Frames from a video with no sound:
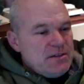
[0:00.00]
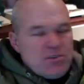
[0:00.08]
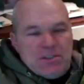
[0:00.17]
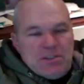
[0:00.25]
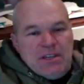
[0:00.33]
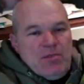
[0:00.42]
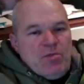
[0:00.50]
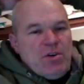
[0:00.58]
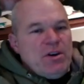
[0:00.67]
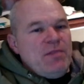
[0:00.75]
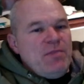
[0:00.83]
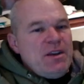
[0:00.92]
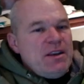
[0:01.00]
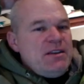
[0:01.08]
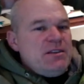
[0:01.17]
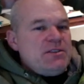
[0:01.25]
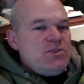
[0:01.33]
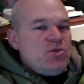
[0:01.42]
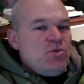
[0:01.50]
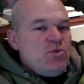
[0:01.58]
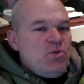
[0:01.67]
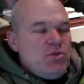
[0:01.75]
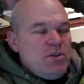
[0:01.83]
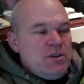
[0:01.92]
think about it. I mean, it's
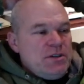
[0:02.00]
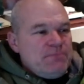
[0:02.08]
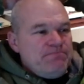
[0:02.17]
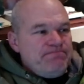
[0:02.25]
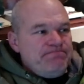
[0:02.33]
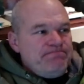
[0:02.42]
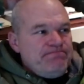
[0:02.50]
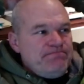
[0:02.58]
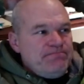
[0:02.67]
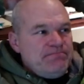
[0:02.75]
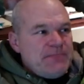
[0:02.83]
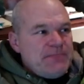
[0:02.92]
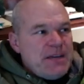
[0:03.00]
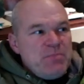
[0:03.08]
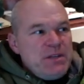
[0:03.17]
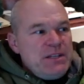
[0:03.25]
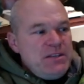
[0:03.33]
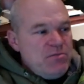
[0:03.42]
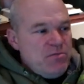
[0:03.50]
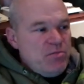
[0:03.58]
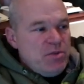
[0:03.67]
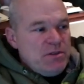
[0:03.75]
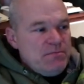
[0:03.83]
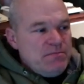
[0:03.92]
so
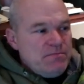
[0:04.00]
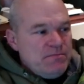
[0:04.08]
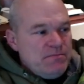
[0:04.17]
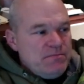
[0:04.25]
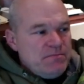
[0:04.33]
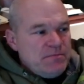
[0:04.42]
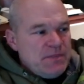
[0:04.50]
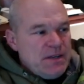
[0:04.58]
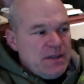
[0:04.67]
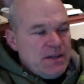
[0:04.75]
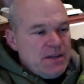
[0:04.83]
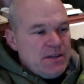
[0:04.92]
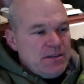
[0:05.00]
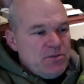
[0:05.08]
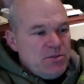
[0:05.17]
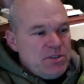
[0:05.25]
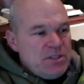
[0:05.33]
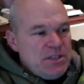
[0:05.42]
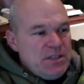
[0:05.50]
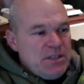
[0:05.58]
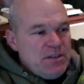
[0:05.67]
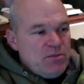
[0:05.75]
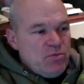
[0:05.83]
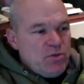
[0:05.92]
unbelievable to see the
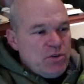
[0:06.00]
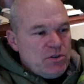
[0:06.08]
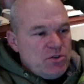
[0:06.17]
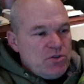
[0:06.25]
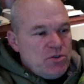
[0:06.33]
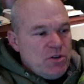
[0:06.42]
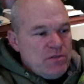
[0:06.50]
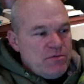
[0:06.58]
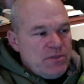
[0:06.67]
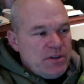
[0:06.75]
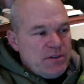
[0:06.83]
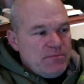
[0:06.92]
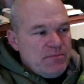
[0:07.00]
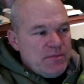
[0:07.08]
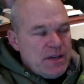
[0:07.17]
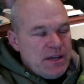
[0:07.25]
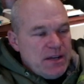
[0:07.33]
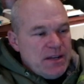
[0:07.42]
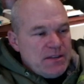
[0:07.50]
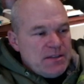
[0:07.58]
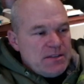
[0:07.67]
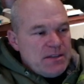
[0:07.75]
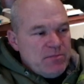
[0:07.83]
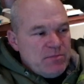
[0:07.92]
world dissolving. And at the
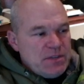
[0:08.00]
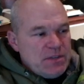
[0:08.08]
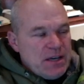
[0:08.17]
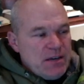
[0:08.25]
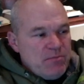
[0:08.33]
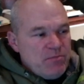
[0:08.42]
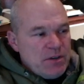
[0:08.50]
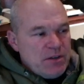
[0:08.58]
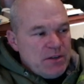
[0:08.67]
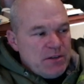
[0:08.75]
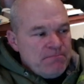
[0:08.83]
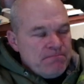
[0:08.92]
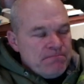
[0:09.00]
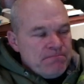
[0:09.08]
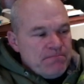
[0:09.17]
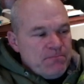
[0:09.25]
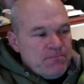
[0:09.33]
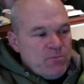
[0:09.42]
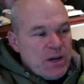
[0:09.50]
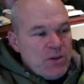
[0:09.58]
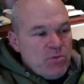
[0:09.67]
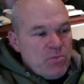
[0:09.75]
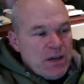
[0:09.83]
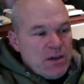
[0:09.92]
same time, why you
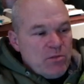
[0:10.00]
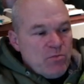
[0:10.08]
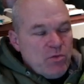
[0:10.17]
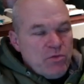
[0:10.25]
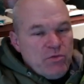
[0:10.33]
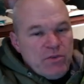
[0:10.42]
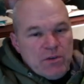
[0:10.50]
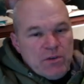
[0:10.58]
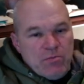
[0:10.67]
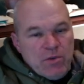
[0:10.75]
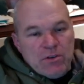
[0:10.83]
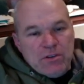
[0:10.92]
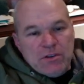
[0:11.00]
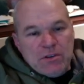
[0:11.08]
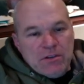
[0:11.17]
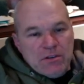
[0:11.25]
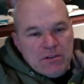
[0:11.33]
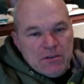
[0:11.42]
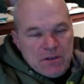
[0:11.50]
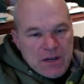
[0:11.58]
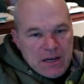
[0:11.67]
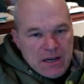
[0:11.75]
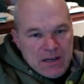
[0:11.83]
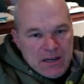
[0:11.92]
make a movie about a
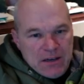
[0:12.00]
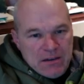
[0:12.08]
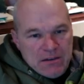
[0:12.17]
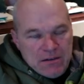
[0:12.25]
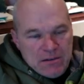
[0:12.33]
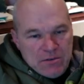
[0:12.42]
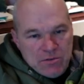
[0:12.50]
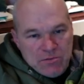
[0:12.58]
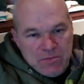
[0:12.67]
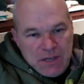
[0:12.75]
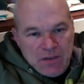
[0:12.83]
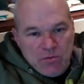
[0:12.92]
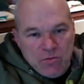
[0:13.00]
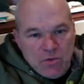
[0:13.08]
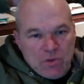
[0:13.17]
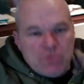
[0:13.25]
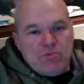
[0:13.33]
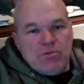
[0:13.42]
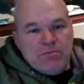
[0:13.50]
guy who's making wardrobe?